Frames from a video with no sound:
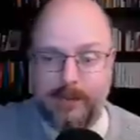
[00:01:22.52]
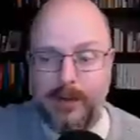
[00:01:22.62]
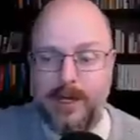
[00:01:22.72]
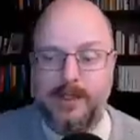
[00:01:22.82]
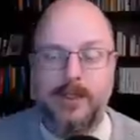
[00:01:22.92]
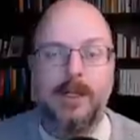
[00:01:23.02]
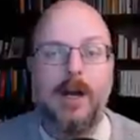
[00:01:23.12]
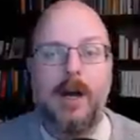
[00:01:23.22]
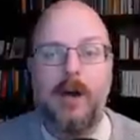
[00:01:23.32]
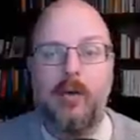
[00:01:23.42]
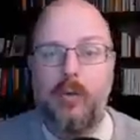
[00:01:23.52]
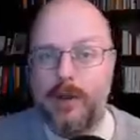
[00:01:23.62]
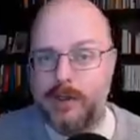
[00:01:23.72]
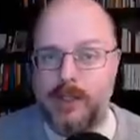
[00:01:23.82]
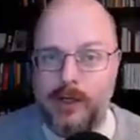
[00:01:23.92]
up their prices.
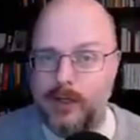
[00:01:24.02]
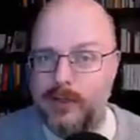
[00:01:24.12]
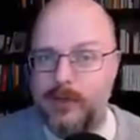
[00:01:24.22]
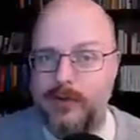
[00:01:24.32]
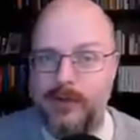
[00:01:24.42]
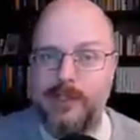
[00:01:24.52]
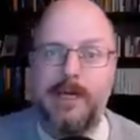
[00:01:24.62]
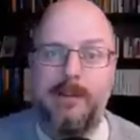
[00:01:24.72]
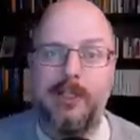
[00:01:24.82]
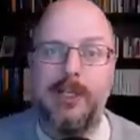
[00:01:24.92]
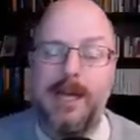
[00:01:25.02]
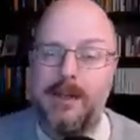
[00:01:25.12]
What's it going to do for established